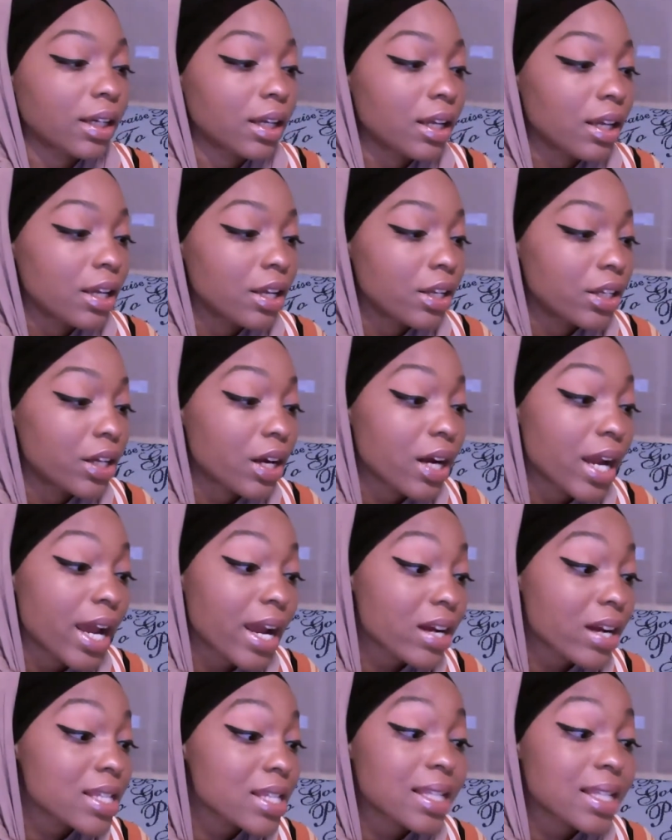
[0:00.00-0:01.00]
Your
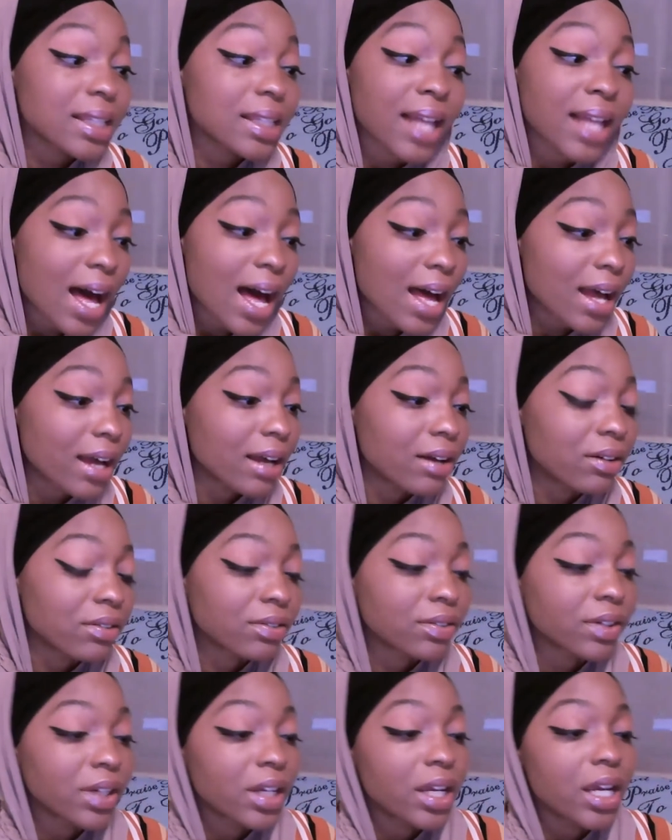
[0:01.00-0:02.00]
hair is alive.
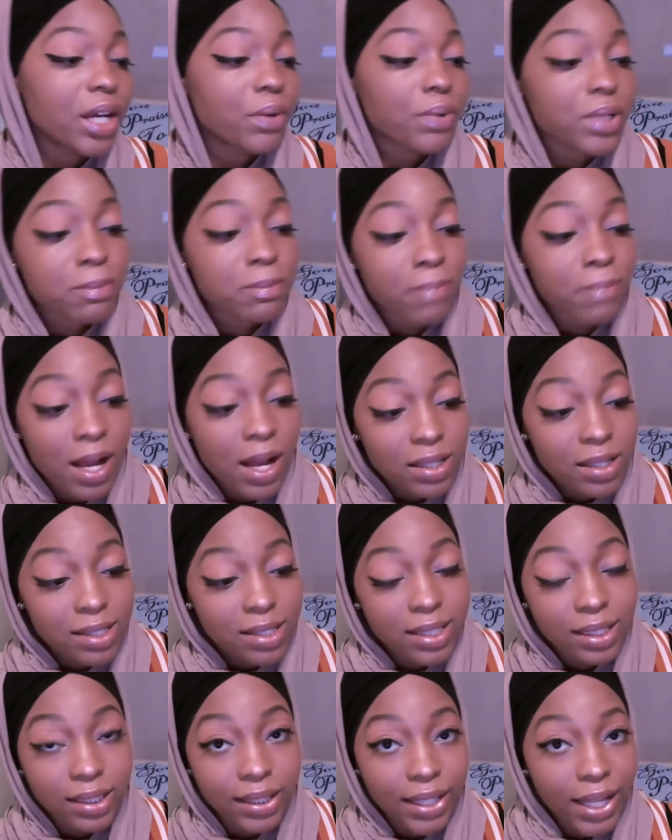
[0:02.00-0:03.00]
It responds
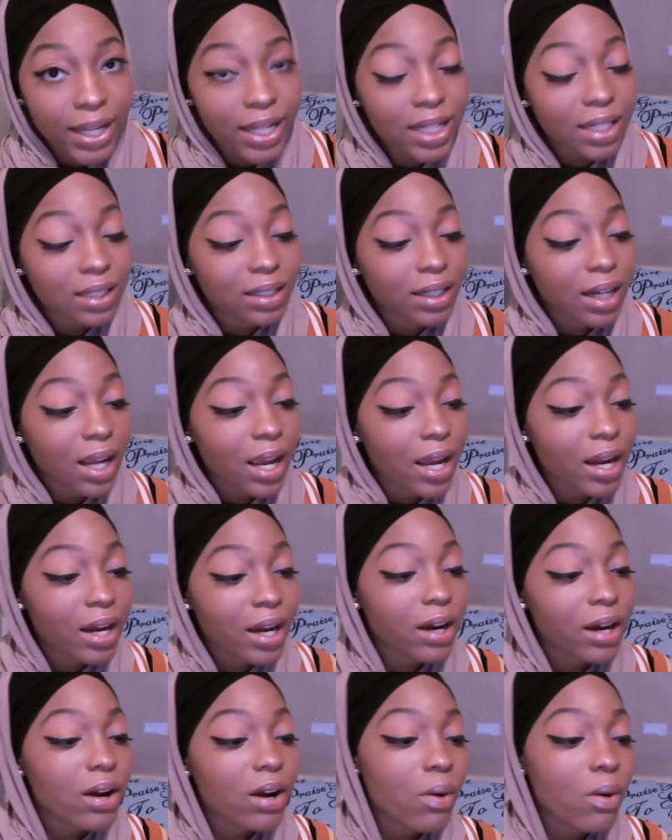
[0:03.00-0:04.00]
to light,
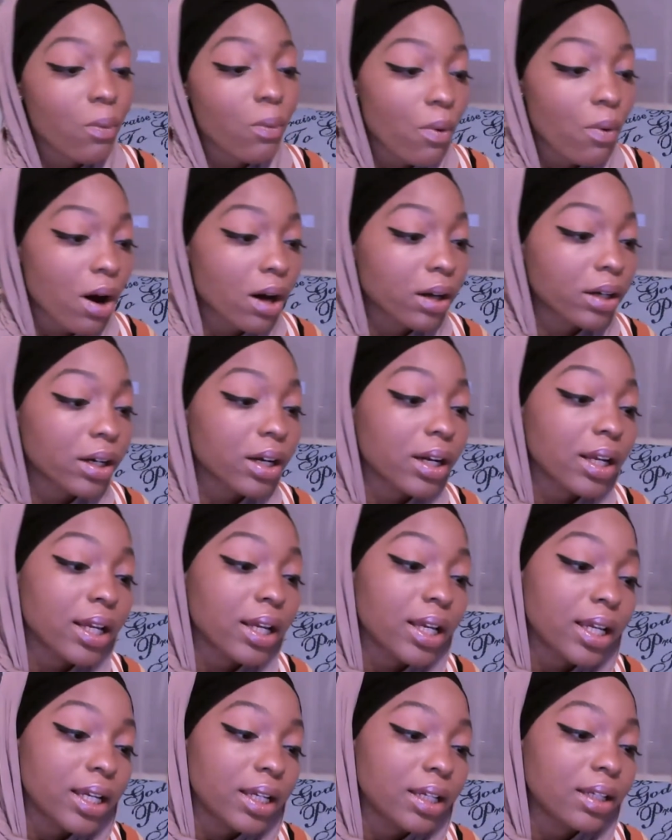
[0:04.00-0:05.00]
air, water,
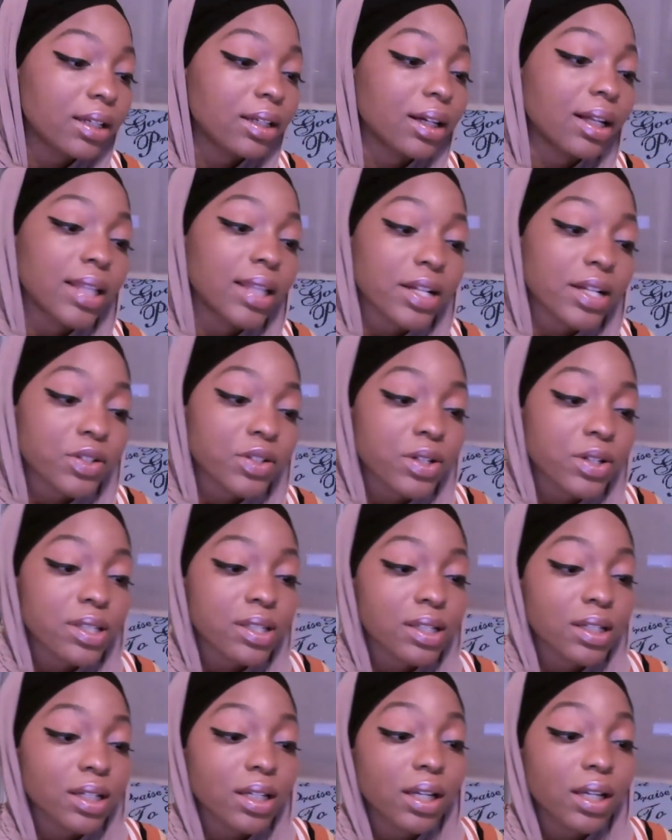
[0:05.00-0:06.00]
heat,
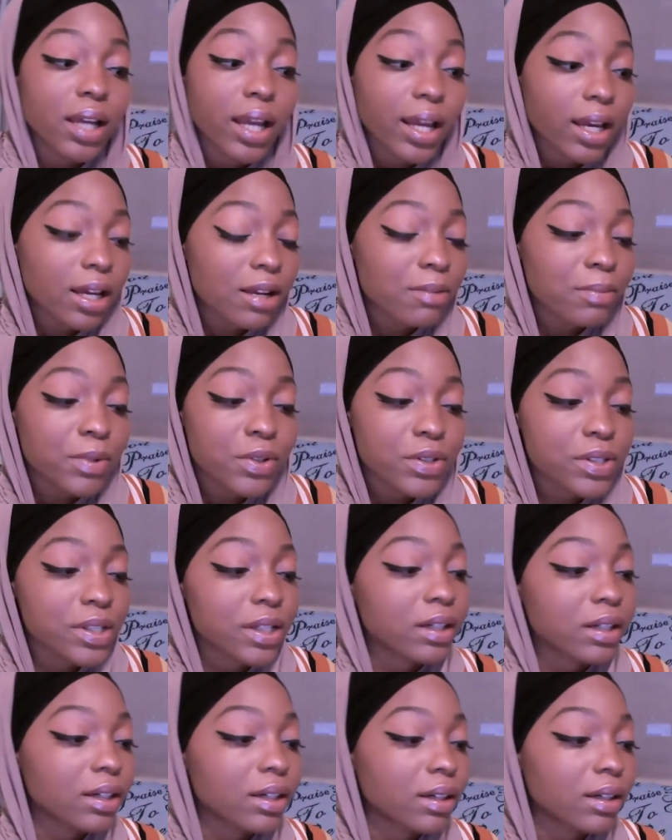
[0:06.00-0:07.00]
electricity, and
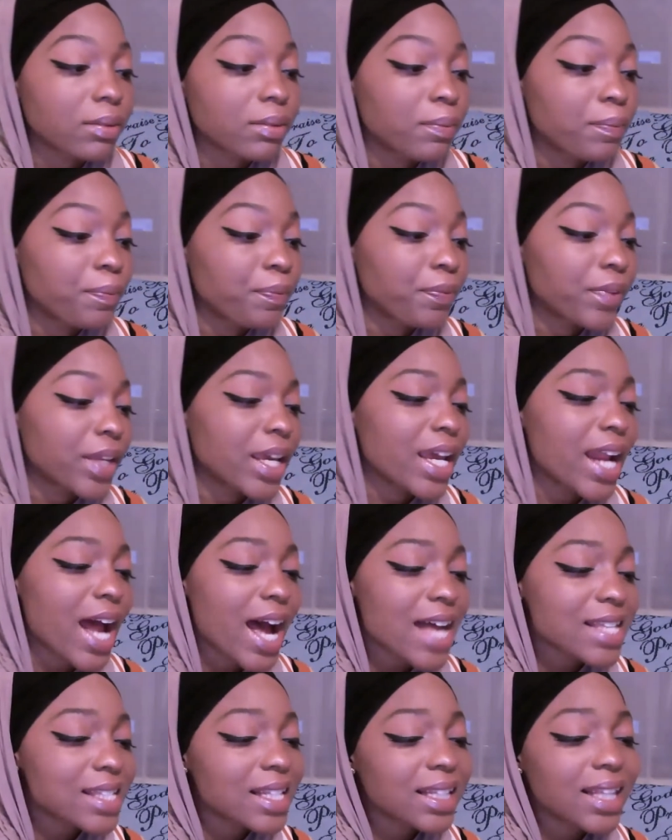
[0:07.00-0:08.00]
music. It
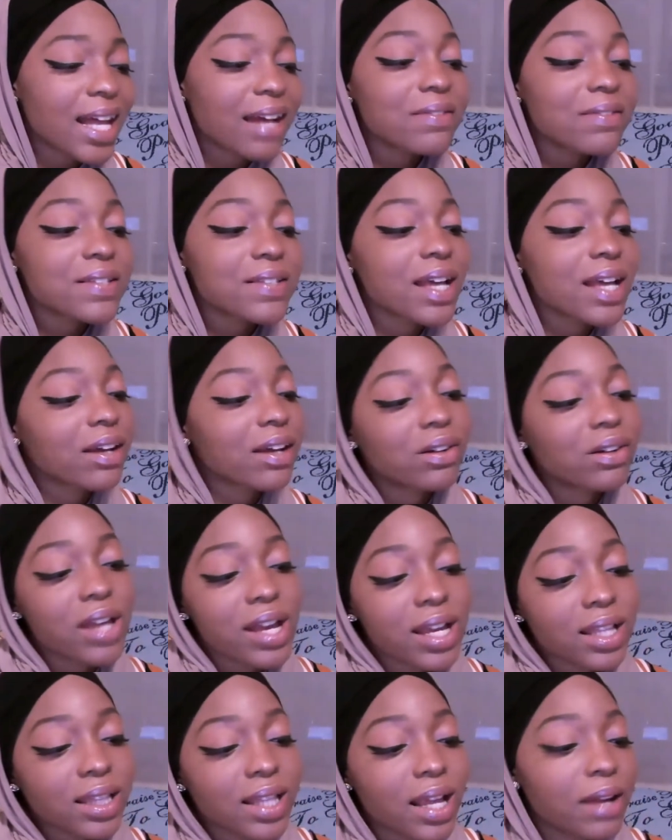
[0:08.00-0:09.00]
has a life cycle
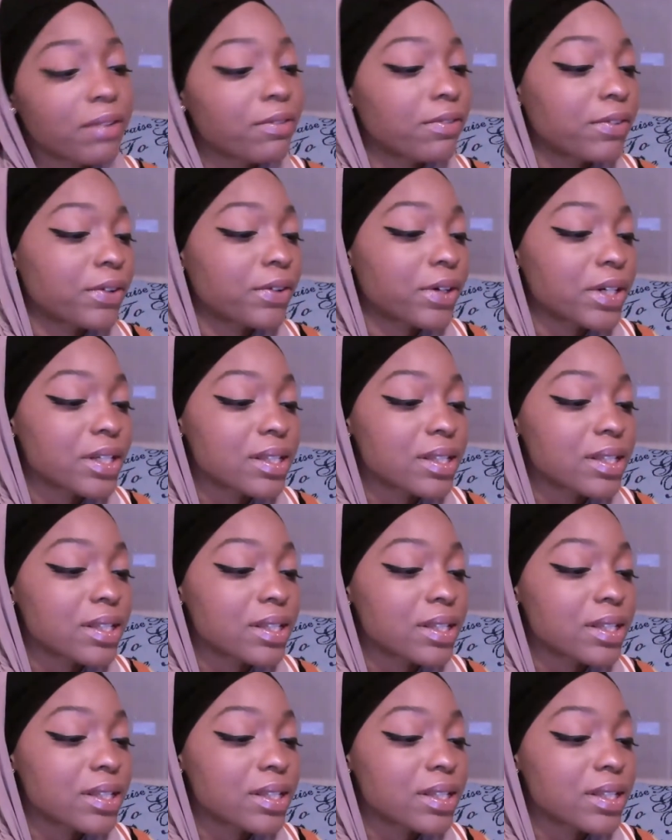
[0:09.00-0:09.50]
and life force.